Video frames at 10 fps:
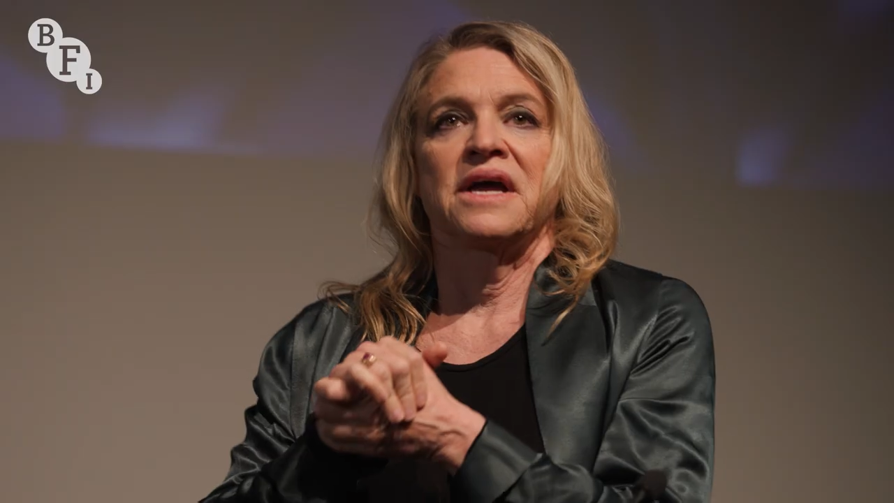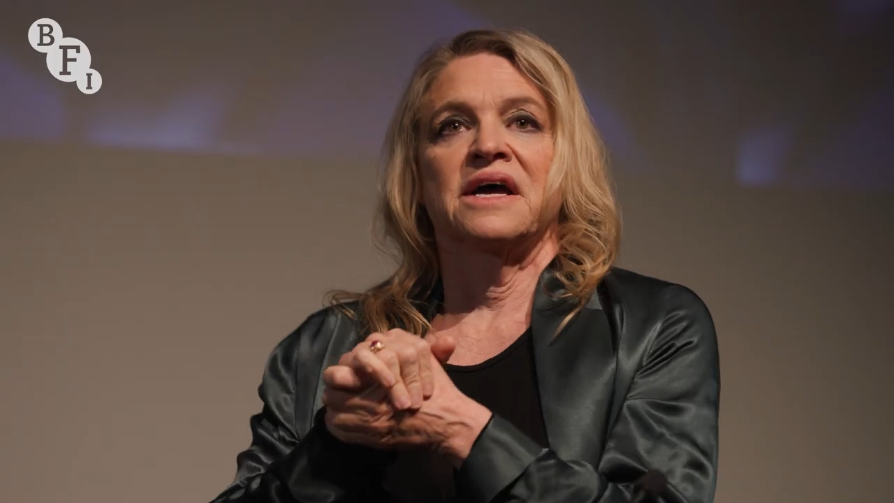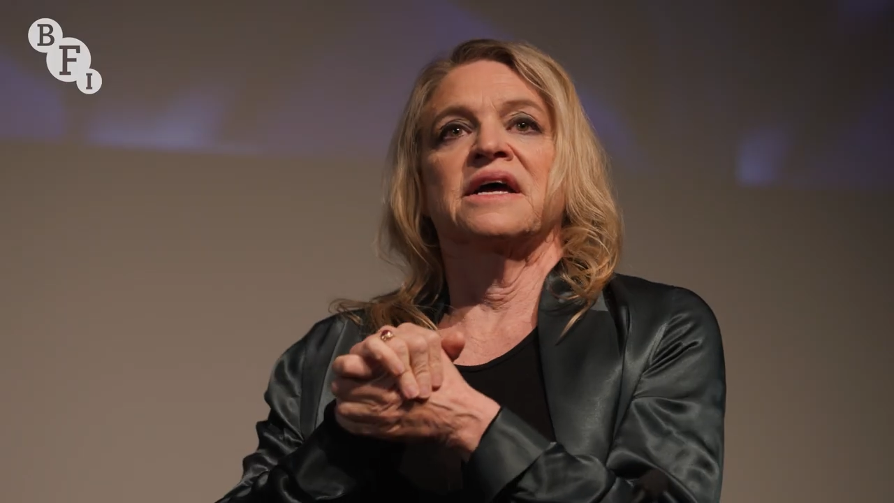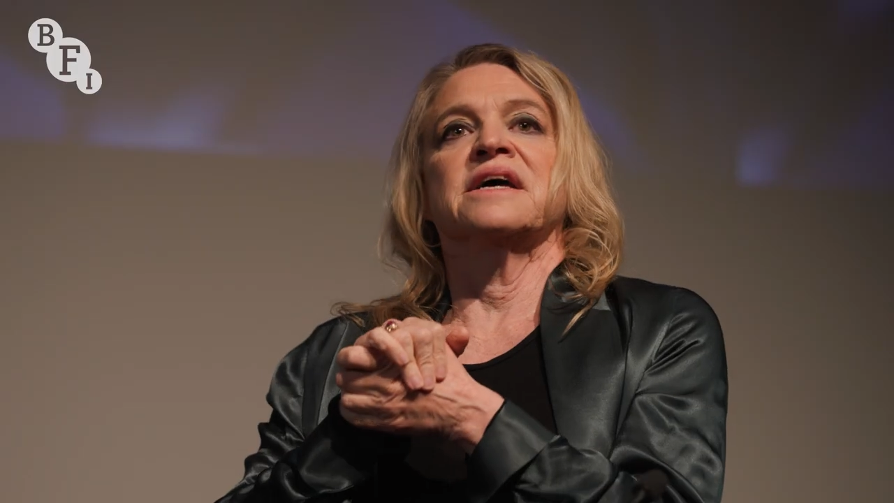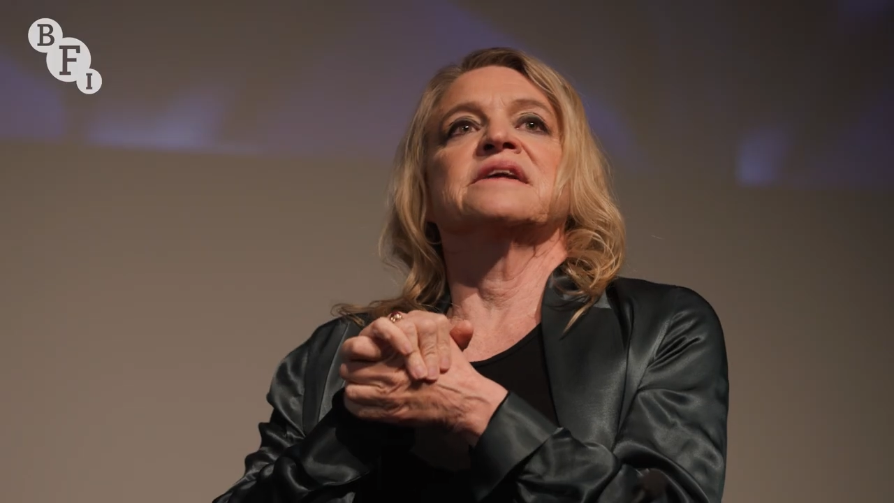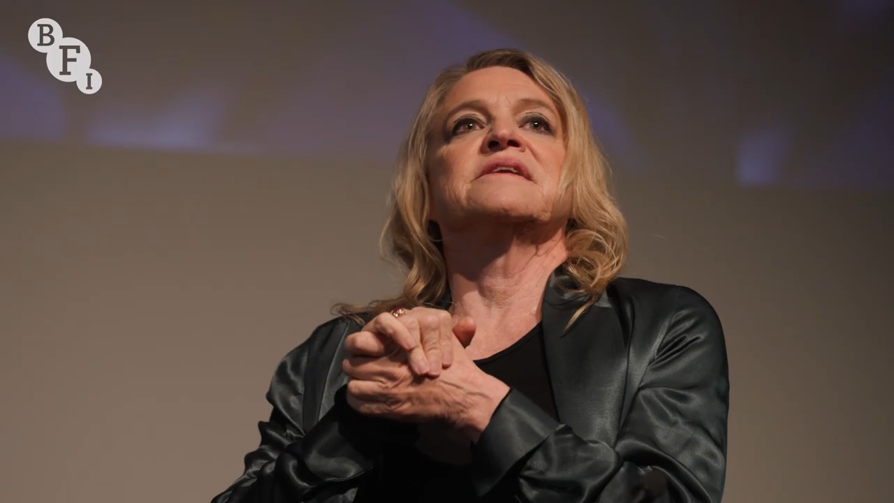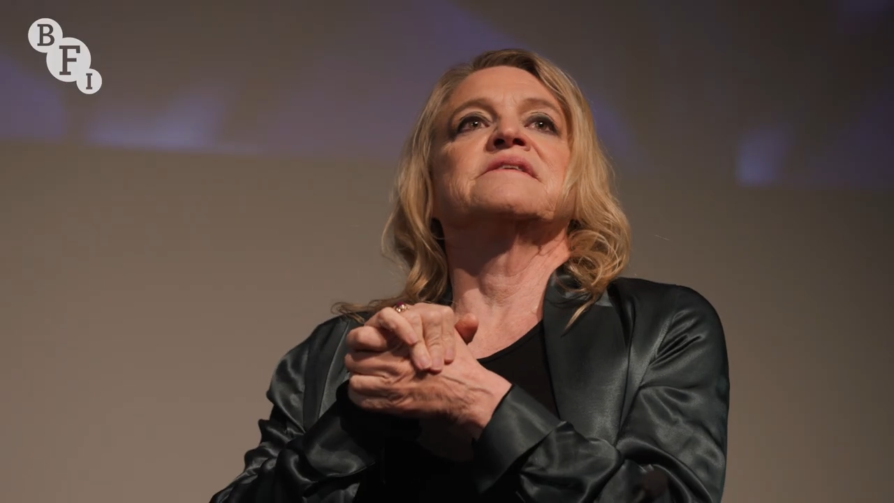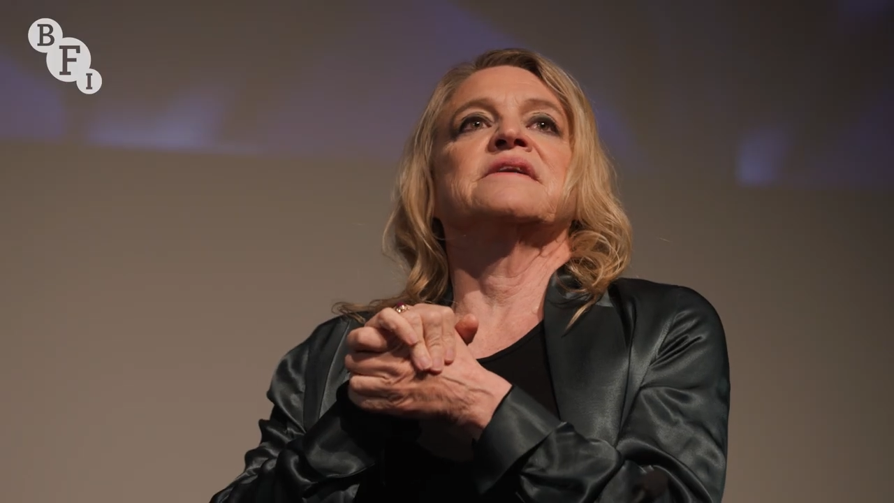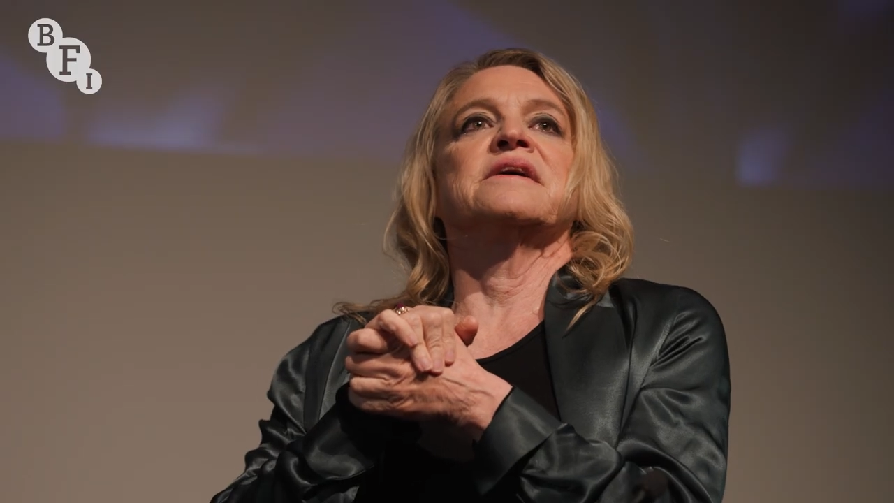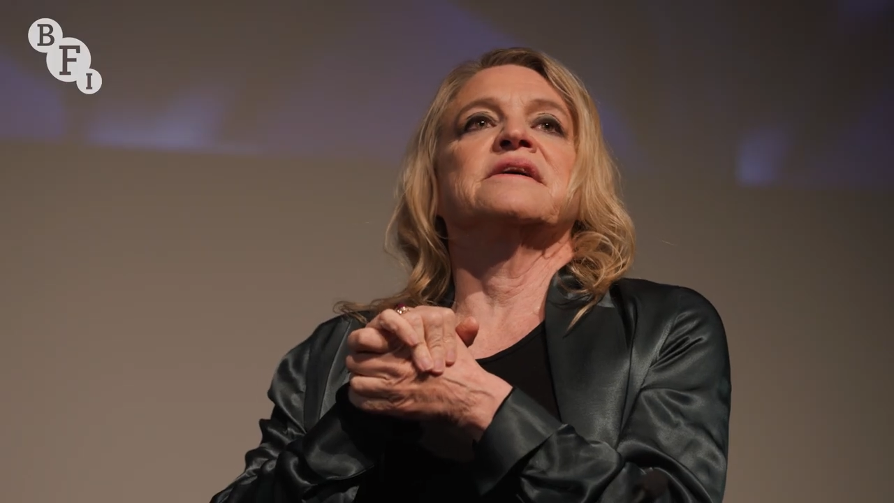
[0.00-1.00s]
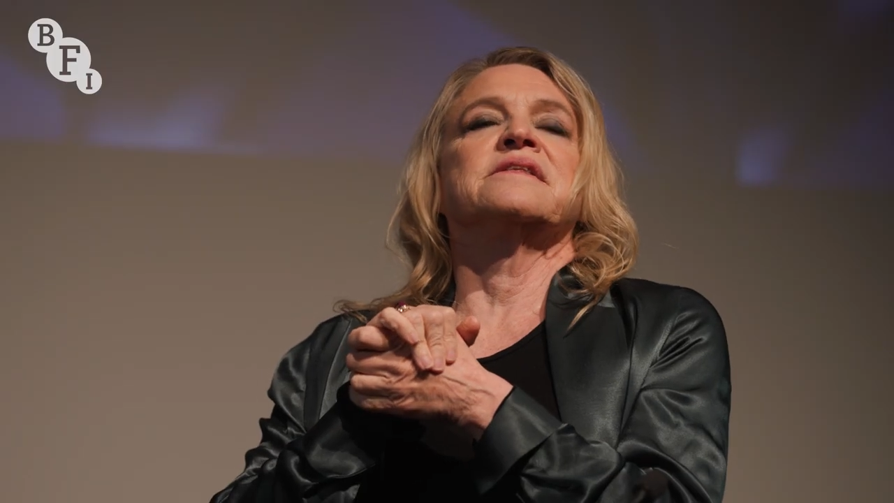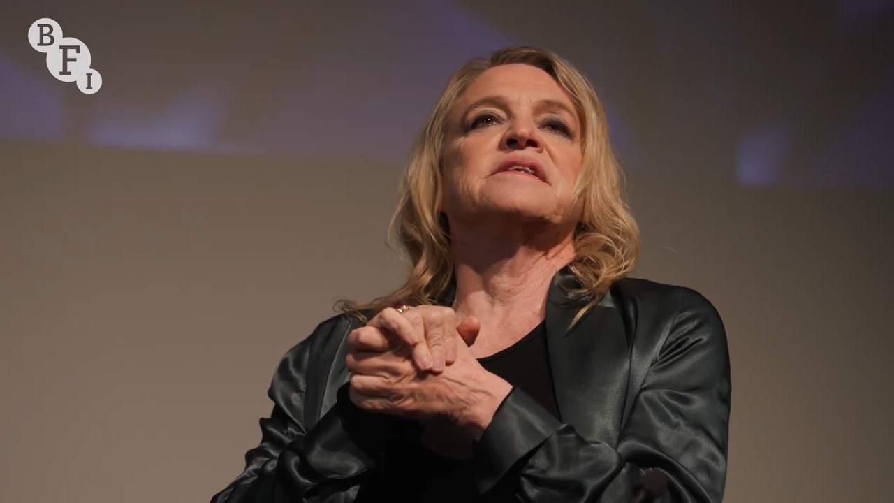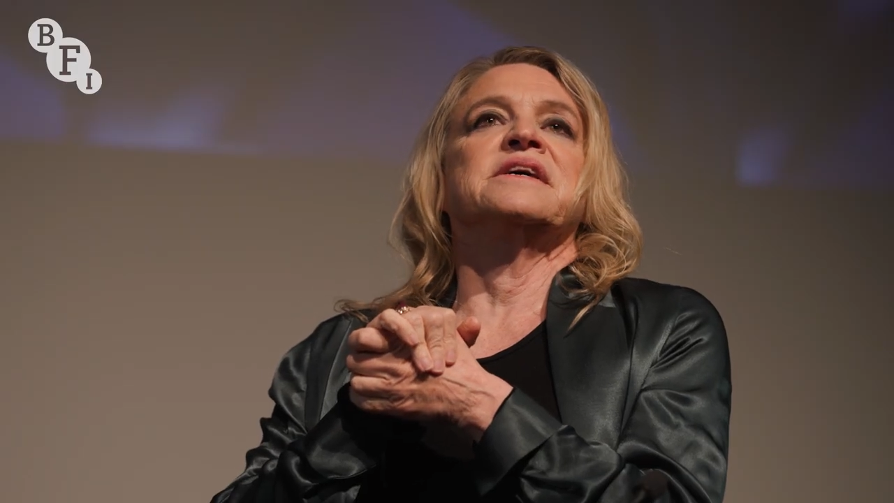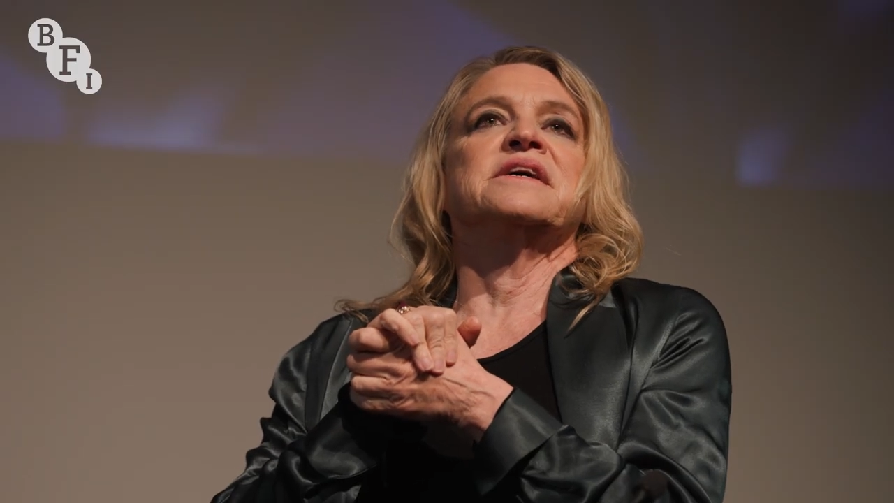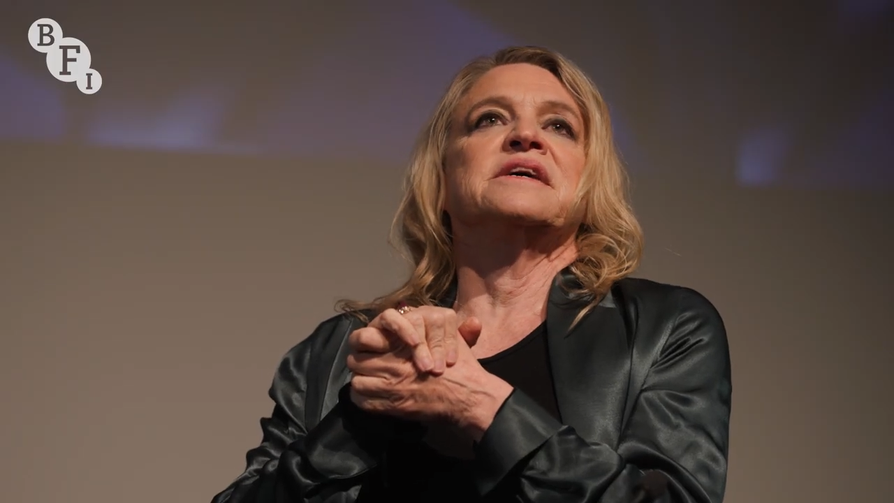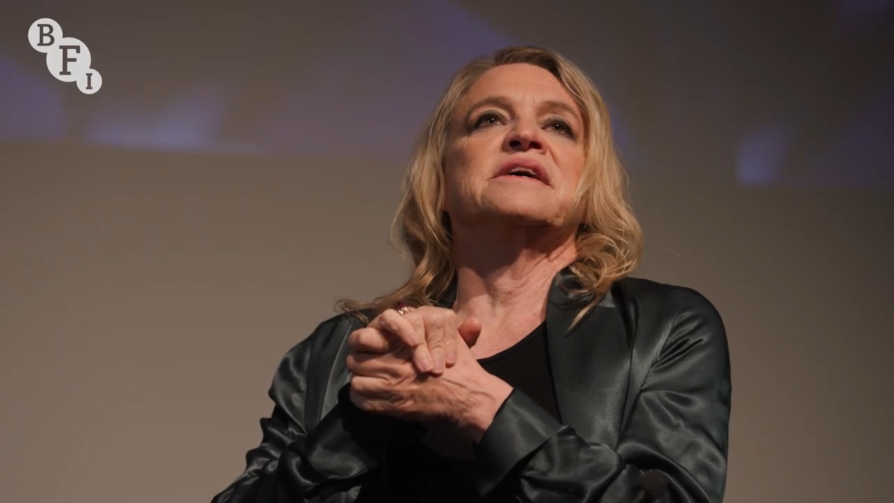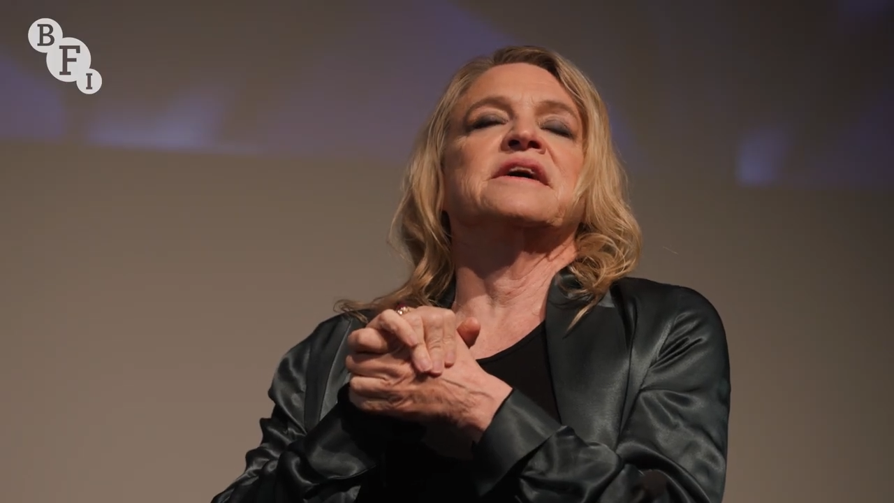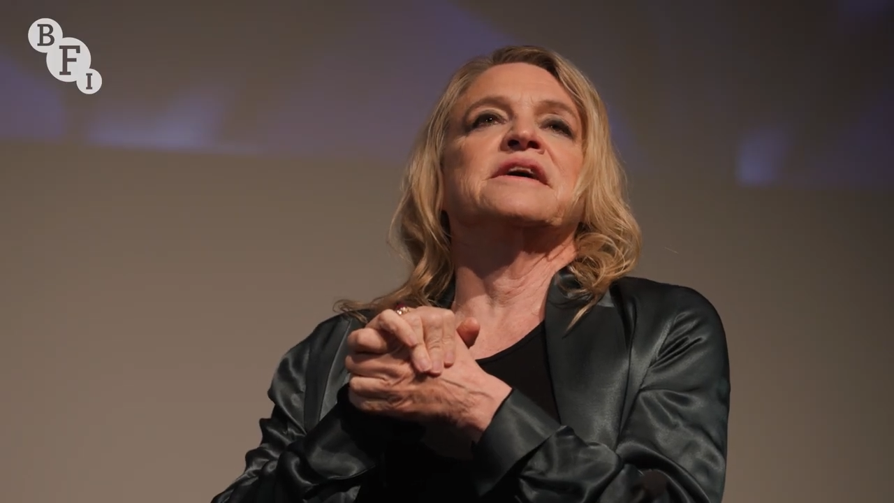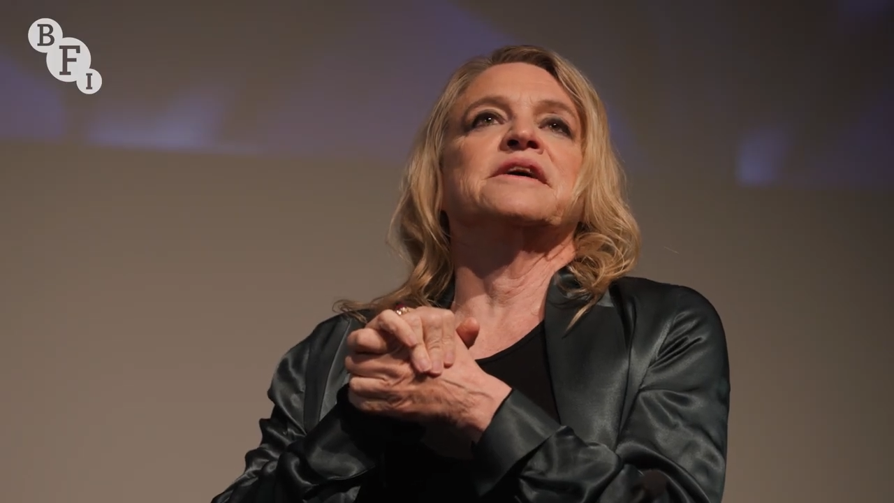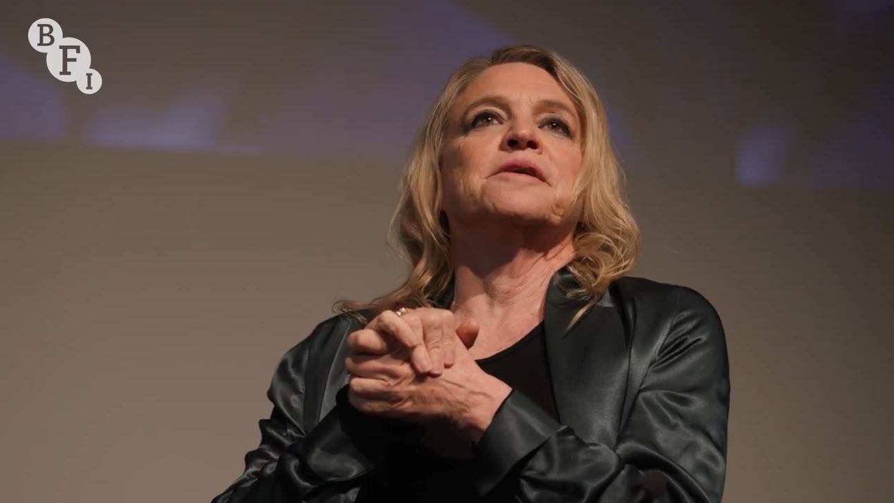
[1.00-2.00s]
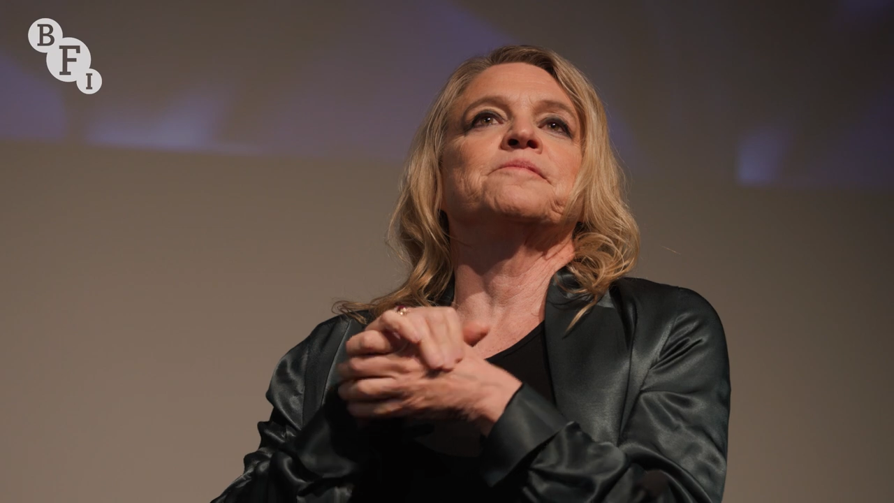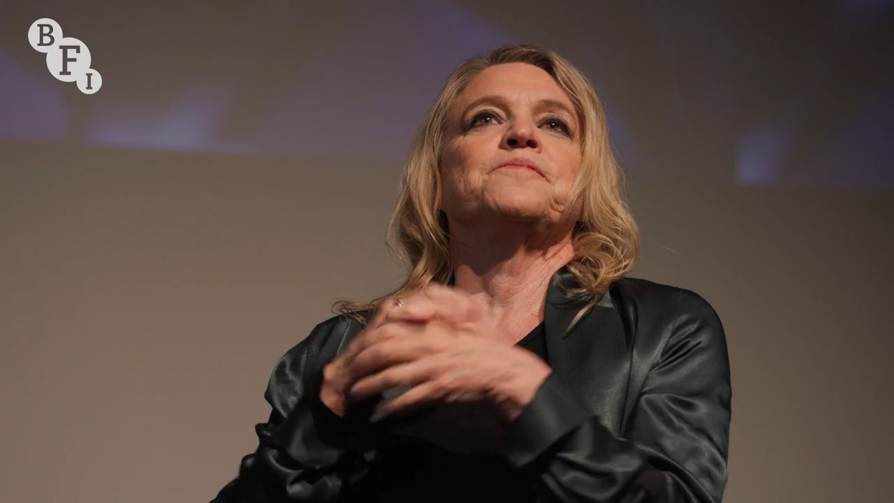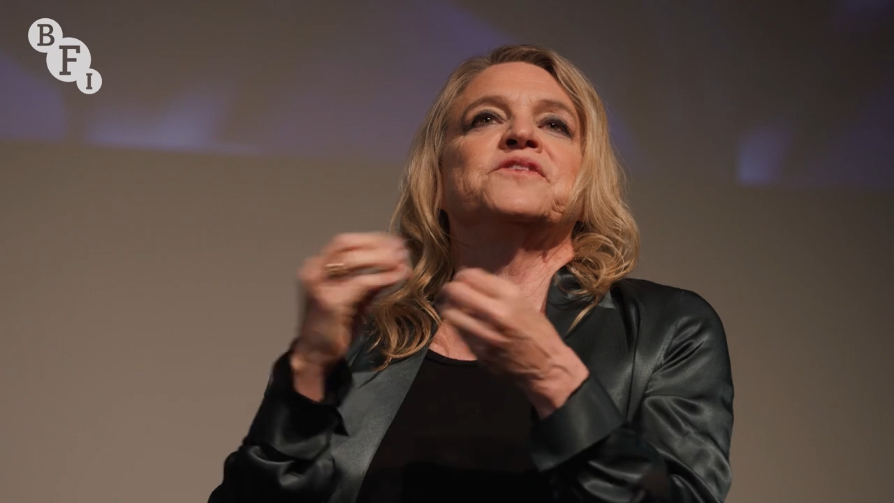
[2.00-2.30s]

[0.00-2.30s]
And the um,